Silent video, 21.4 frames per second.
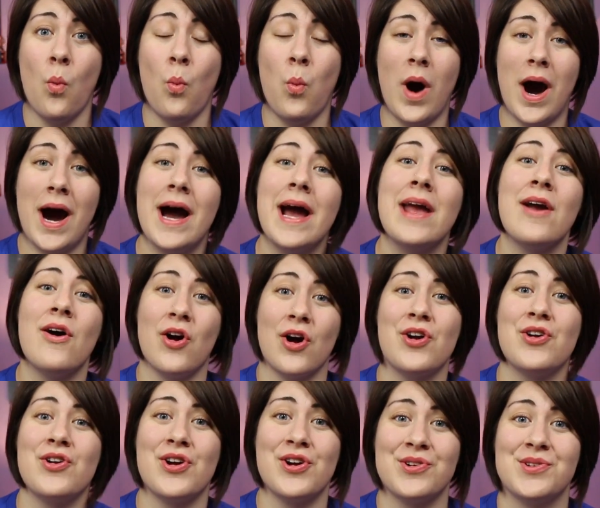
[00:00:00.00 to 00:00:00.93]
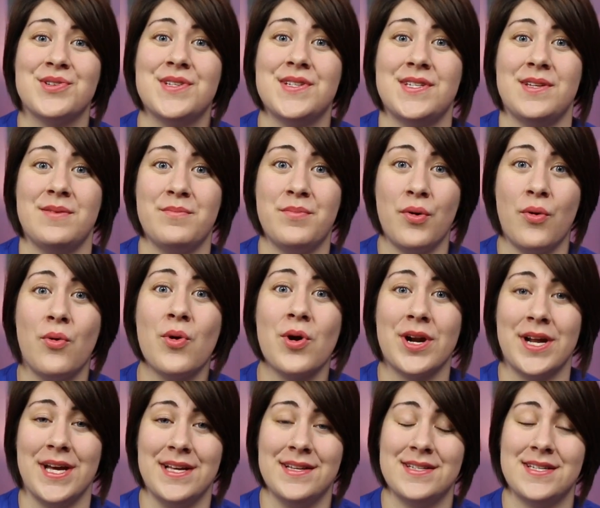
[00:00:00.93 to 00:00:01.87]
Why are nurses
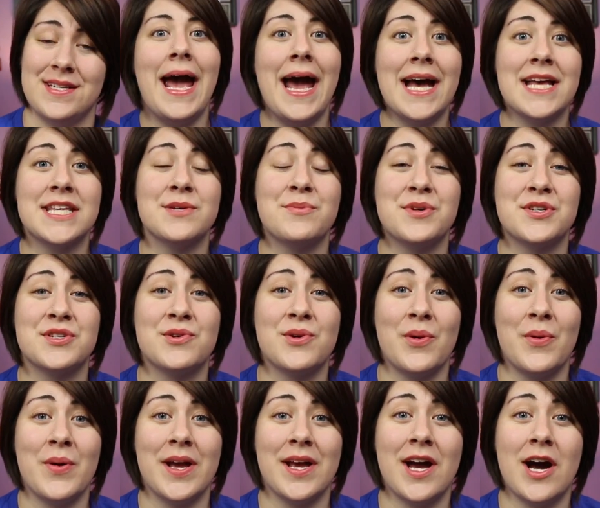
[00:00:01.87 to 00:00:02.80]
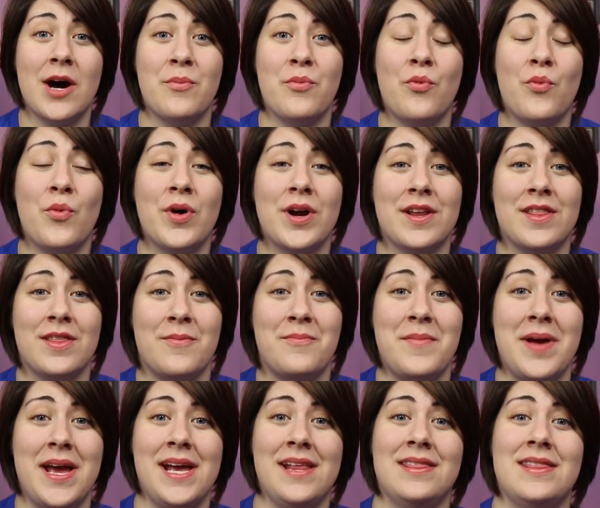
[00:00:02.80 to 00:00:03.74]
important? As I was growing up, one of the
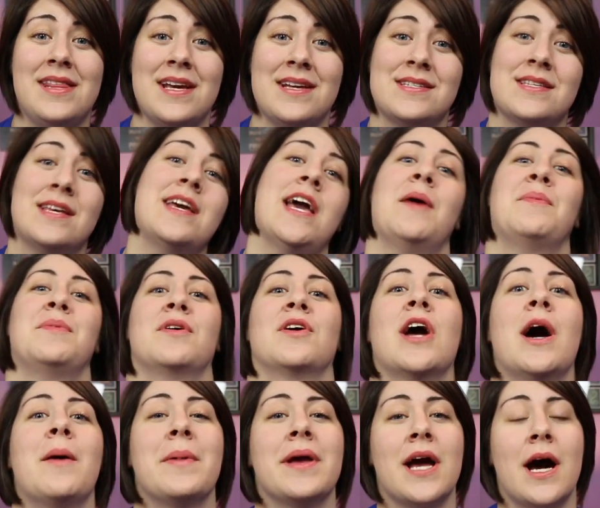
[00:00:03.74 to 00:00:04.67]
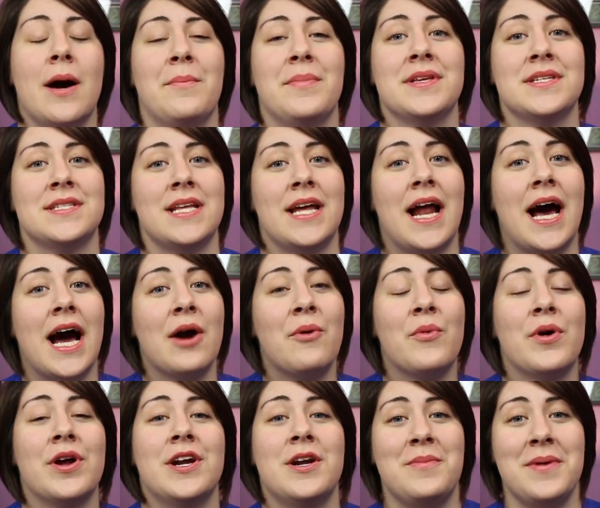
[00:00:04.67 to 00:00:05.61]
main things that kept on coming up is that I
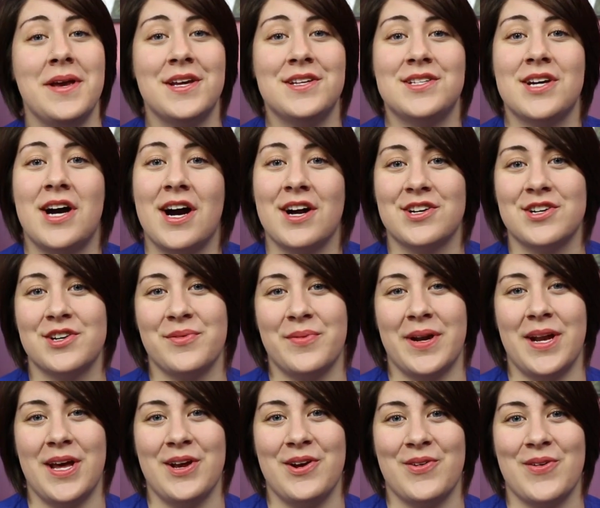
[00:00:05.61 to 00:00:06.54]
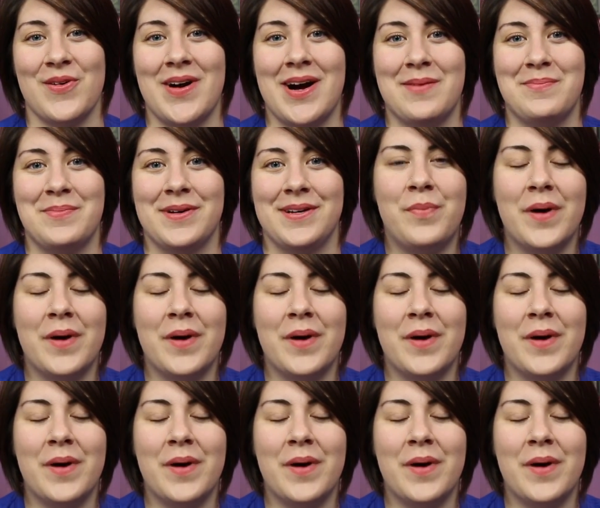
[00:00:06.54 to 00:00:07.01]
wanted to be a doctor when I grew up.